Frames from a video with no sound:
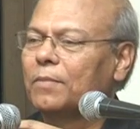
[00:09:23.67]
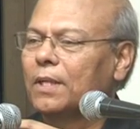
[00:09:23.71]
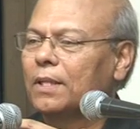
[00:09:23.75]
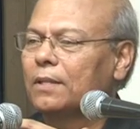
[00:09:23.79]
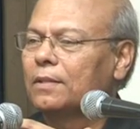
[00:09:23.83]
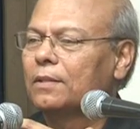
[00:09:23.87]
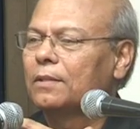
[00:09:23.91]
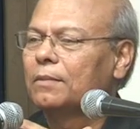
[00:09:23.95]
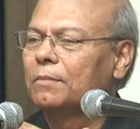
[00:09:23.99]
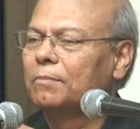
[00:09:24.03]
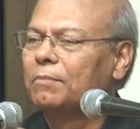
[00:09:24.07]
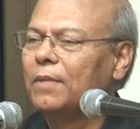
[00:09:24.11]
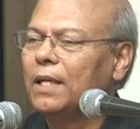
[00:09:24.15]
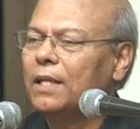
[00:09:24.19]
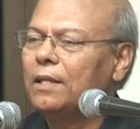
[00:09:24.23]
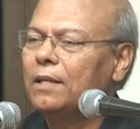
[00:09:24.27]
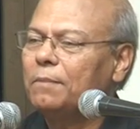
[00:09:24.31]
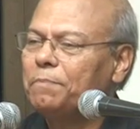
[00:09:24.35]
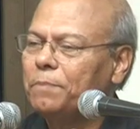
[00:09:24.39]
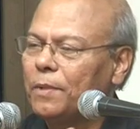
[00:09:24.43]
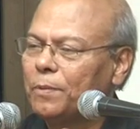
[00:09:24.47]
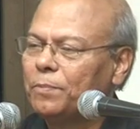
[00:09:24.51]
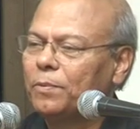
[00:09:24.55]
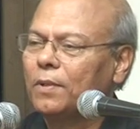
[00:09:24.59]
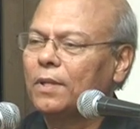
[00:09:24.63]
But
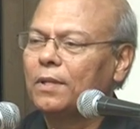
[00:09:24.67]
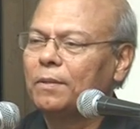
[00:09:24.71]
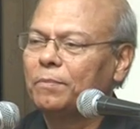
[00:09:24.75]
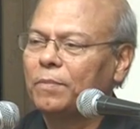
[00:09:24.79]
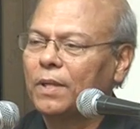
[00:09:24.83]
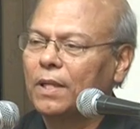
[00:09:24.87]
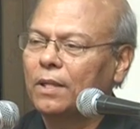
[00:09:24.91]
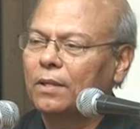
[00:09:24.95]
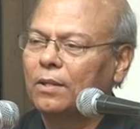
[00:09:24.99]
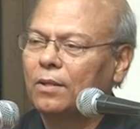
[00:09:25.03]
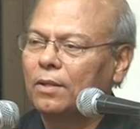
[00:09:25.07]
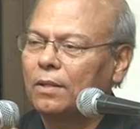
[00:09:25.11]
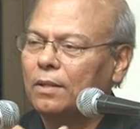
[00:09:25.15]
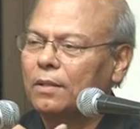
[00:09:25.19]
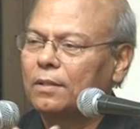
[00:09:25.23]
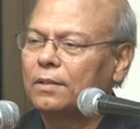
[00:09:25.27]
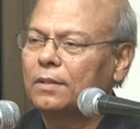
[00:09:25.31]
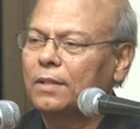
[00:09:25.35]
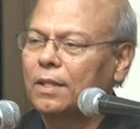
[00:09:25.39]
many people in Bengal,